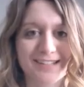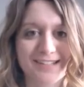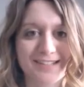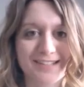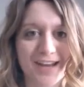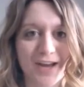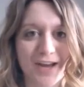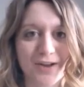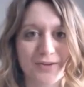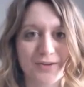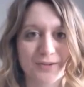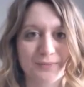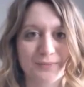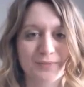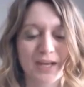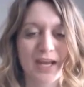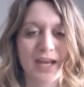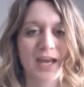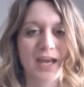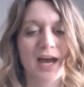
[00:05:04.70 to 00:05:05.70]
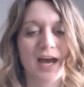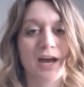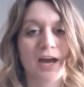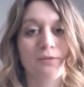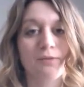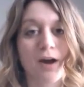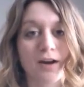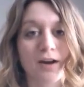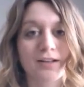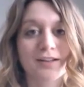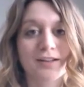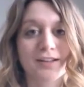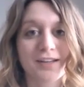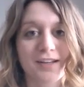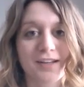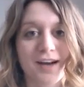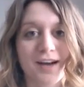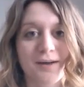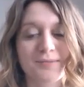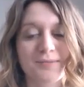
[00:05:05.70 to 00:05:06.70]
sound.
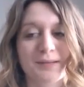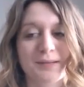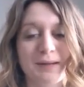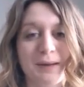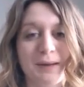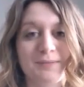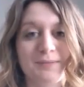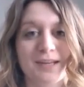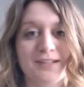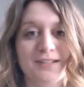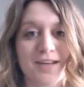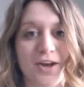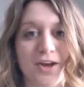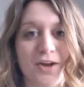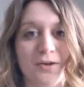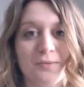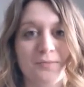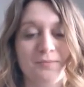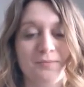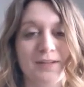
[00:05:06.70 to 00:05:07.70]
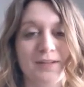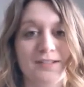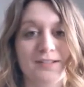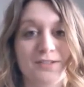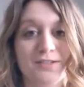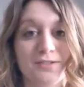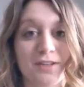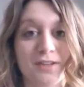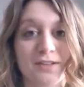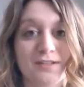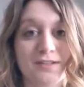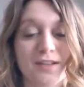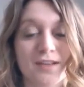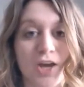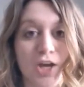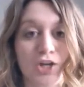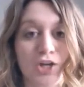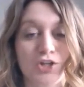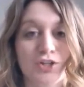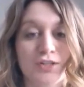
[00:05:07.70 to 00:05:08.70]
Ironically, sometimes I tell my students,
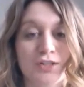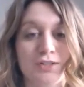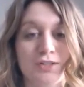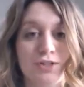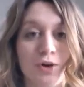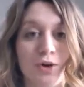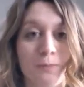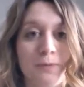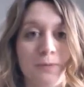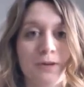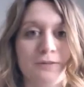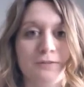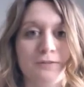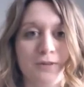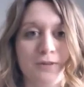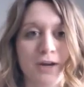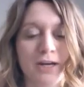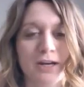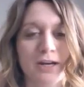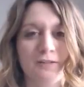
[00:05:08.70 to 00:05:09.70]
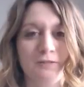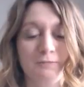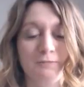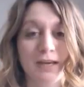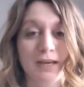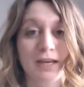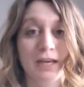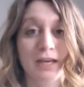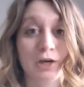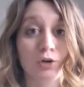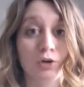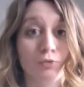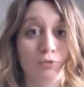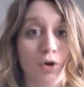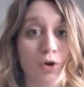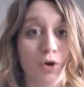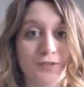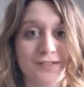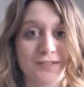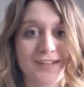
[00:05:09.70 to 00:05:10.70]
just don't be afraid of making a
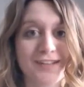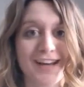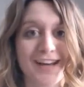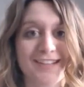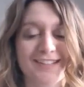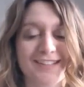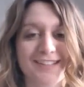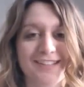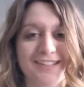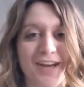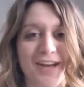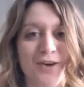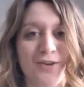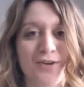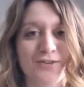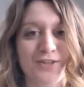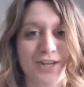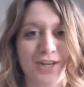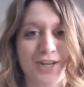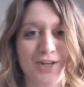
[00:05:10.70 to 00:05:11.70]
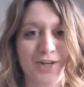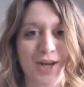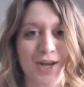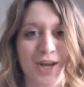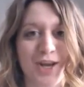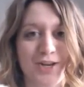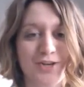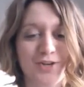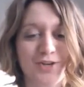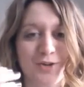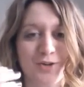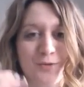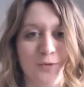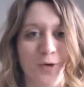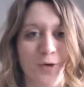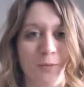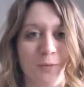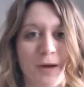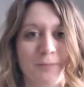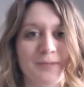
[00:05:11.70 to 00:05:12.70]
gross, nasty sound in your
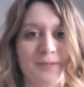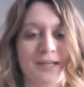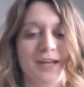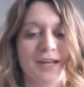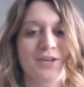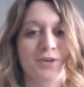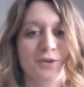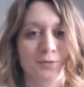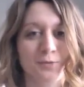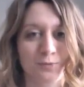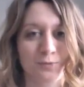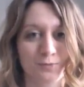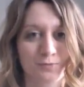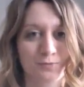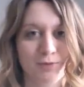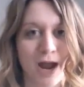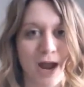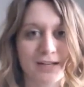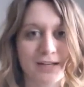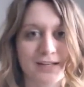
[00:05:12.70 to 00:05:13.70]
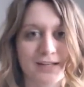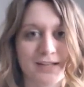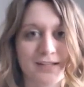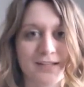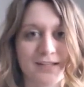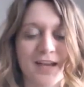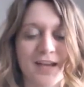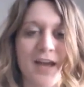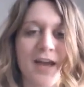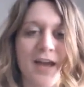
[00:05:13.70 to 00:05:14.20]
warm-ups and in your practice,